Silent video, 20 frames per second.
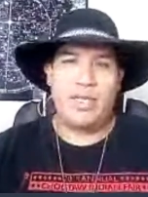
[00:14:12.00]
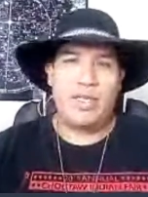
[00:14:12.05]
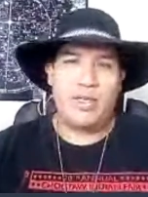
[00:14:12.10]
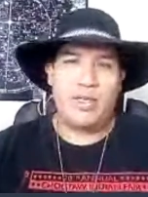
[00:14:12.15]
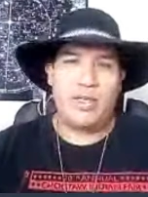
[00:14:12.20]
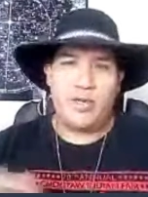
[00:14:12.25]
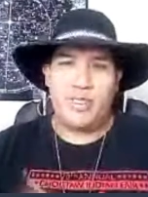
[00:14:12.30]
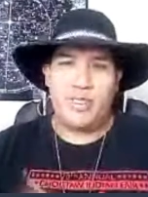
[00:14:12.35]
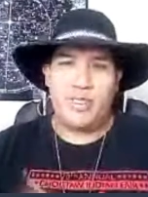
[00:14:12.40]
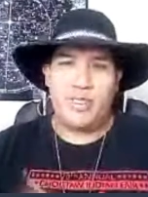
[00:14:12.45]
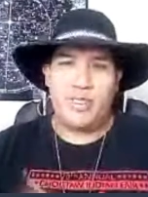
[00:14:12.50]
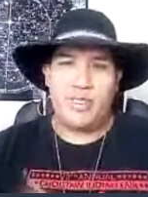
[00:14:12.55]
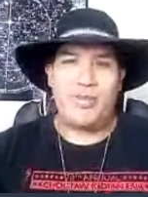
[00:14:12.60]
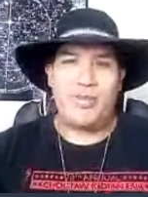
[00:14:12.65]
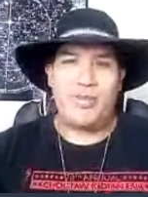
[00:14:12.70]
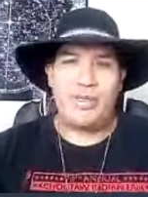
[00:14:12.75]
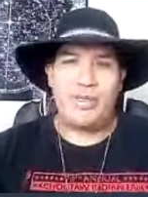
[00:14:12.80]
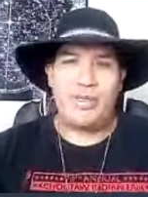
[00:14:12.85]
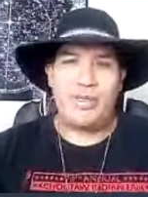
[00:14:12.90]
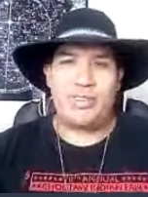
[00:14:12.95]
Chris
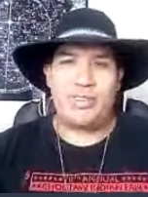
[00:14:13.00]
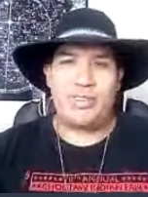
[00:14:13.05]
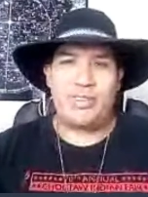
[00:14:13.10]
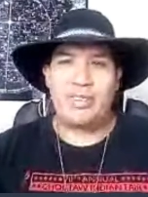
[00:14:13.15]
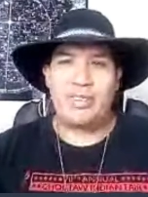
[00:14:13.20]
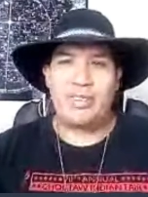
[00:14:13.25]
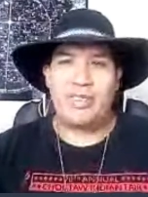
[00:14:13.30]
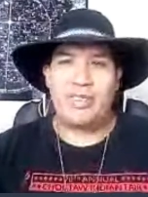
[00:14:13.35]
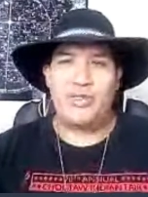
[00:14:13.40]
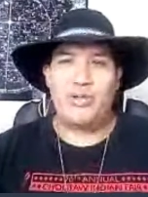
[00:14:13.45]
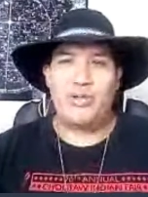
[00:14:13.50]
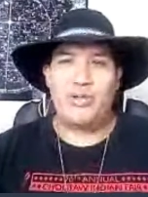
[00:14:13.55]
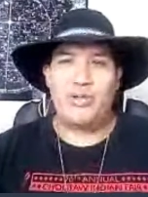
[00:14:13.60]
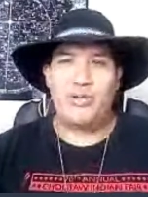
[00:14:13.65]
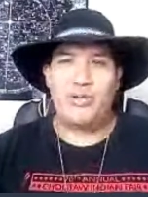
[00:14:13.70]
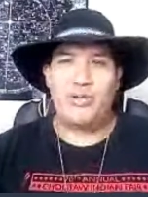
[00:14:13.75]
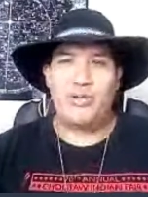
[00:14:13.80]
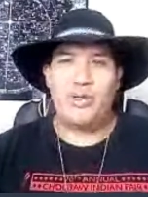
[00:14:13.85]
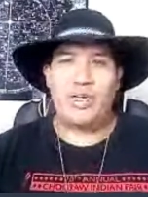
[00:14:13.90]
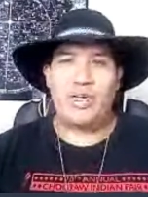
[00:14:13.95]
Summers, you
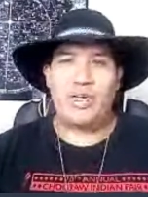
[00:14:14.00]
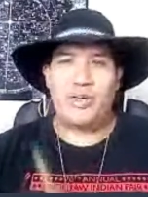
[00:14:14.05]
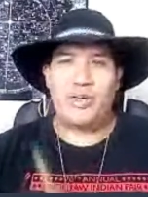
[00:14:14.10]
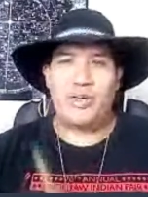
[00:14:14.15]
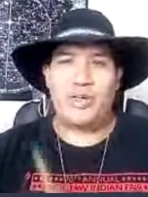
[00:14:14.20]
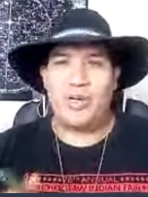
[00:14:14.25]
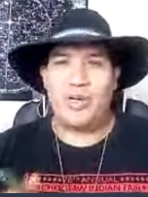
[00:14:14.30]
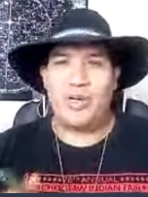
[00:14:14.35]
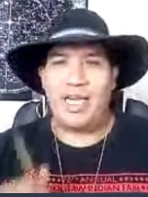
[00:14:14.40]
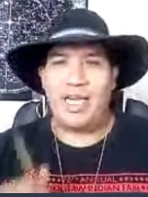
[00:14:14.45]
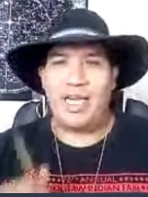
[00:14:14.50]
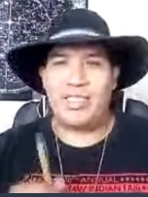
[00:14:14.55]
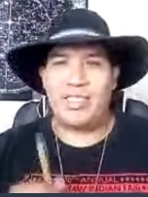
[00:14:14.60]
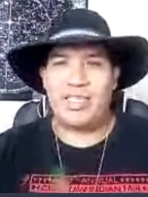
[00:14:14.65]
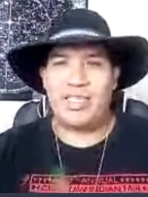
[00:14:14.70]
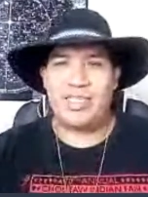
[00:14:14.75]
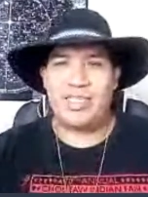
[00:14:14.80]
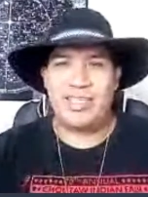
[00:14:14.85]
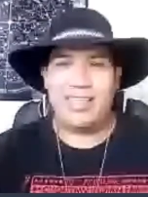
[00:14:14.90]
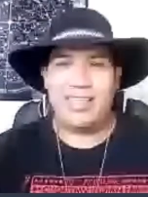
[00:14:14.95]
are correct.
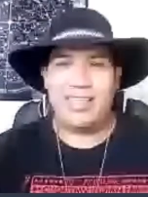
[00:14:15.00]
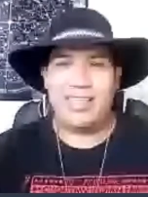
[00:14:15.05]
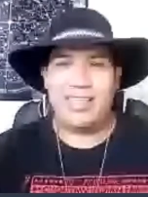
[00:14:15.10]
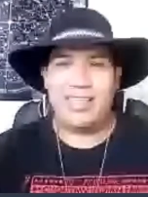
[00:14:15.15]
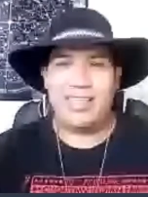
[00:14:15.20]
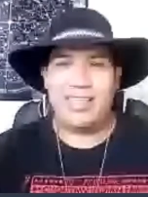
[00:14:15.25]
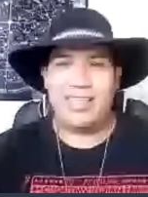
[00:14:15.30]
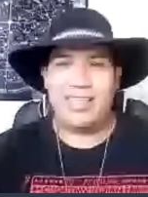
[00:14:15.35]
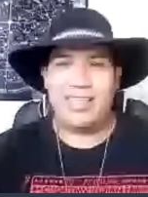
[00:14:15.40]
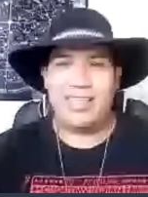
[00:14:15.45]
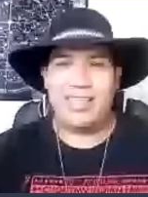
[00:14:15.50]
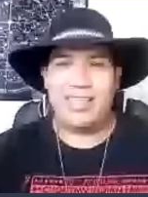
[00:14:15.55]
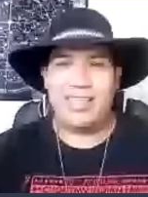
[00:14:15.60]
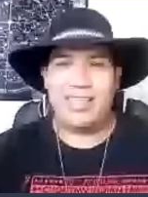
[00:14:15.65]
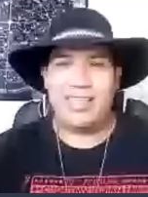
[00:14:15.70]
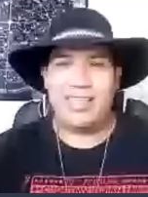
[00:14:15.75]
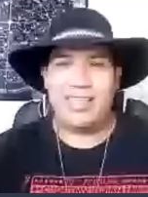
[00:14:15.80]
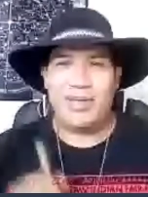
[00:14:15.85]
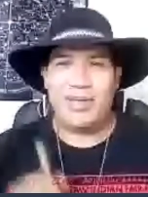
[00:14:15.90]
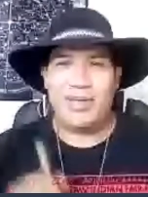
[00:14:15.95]

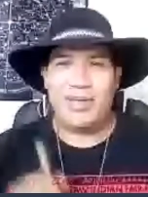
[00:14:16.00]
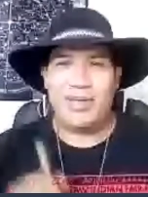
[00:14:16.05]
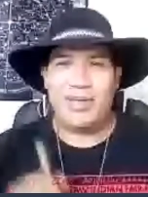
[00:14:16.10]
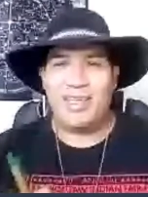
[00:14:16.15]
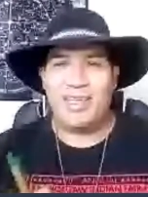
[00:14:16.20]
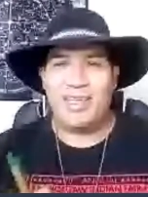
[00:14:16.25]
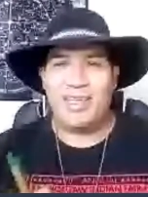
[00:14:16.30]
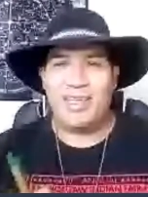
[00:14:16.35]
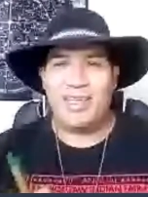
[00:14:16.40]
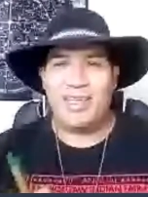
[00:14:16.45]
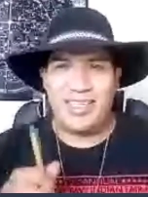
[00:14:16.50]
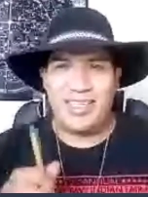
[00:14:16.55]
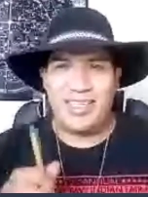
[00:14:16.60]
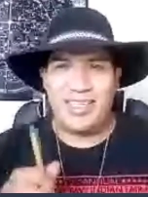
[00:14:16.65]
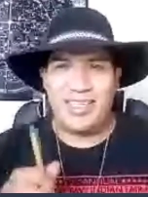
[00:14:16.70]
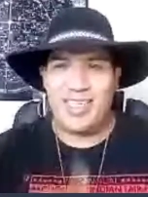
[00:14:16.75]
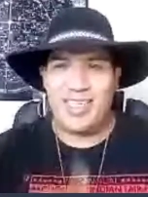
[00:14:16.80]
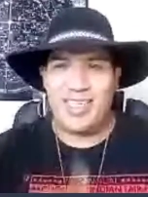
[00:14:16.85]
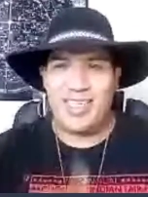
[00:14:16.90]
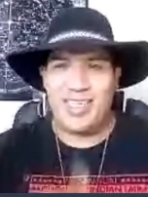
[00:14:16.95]
And
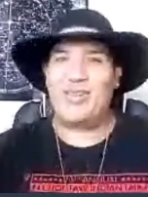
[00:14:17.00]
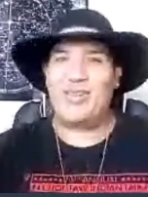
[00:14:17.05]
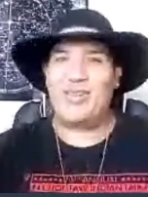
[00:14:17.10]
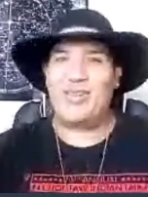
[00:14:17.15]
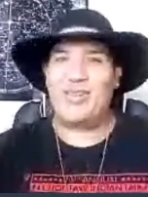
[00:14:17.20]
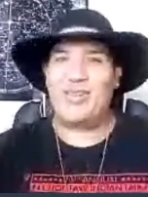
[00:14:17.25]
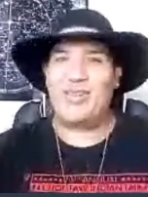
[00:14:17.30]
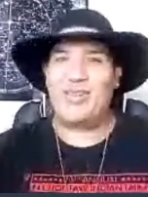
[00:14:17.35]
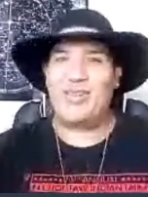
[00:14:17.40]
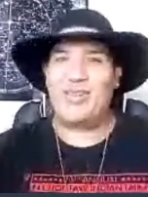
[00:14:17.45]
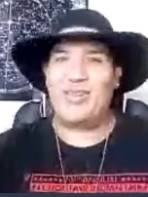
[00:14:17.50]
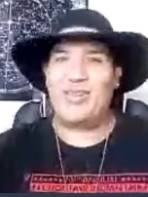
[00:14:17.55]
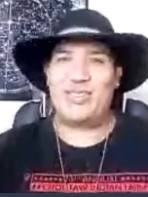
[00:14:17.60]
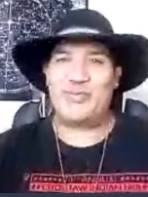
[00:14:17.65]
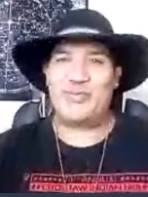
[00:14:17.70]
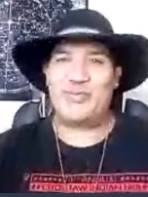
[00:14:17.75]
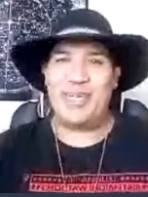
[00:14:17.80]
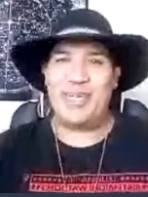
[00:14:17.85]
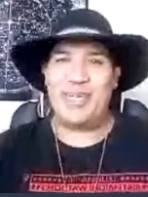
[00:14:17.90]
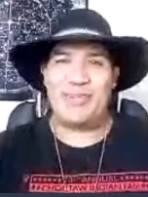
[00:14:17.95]
you're getting all these answers
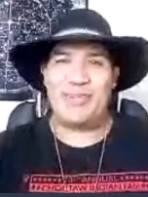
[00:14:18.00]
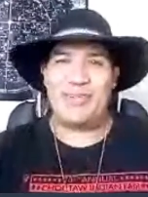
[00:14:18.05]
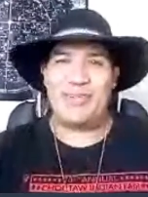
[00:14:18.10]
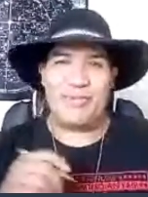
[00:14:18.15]
right.